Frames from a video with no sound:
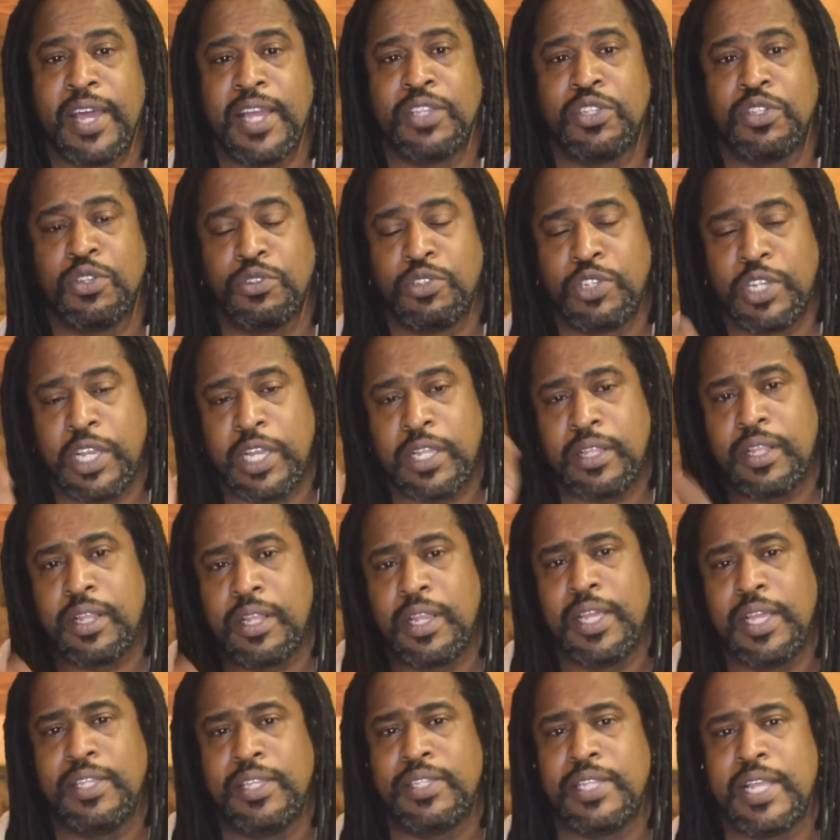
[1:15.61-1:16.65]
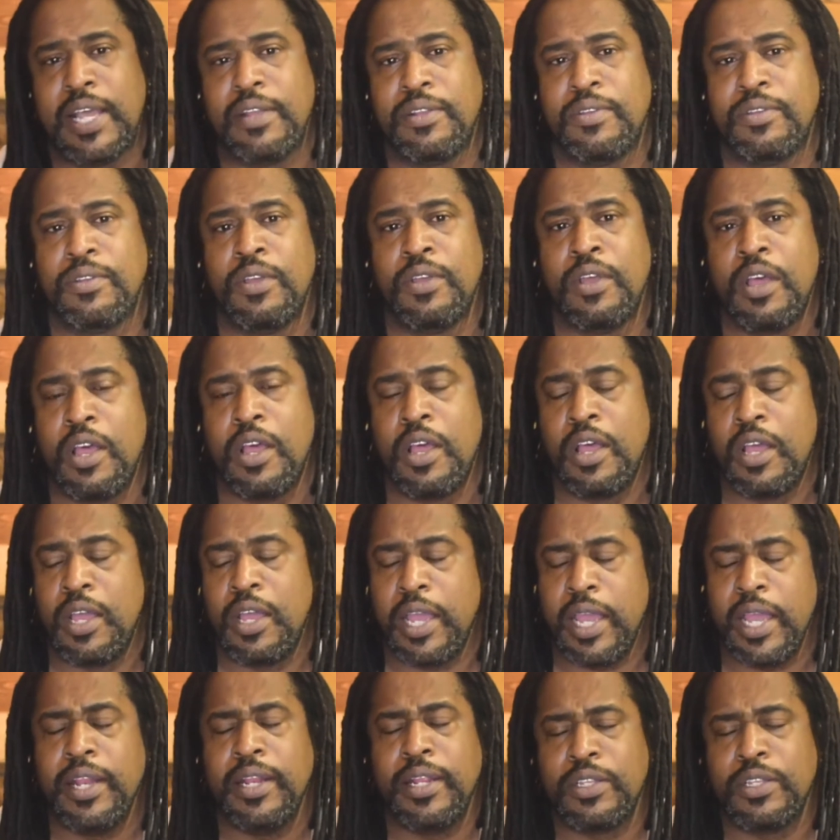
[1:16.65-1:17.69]
So check the links down in
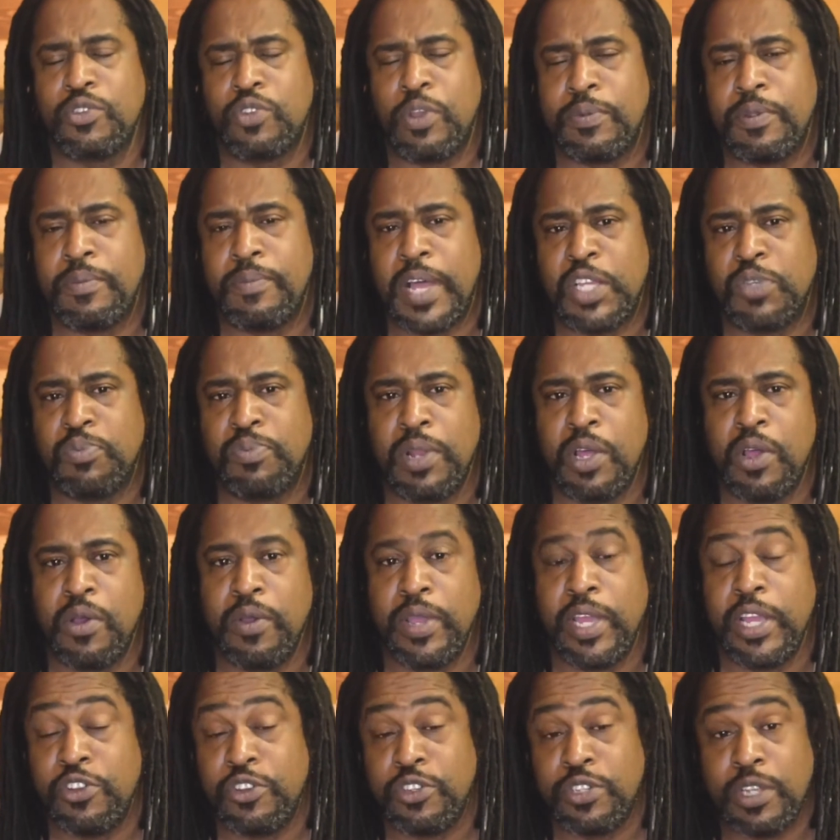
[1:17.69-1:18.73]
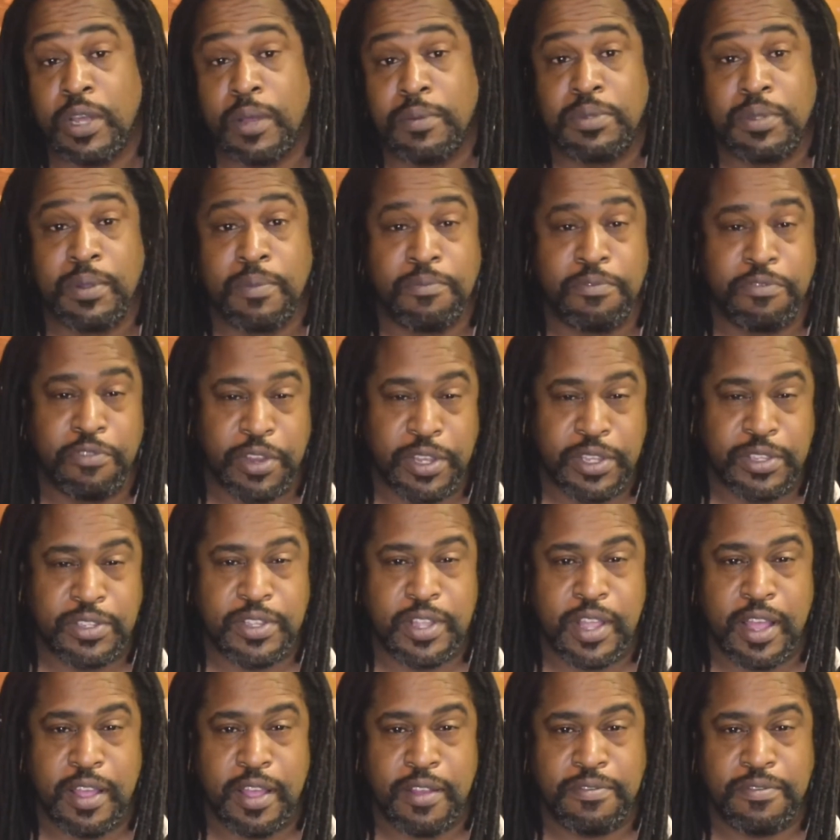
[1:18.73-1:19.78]
the description box below and get yourself some free stuff.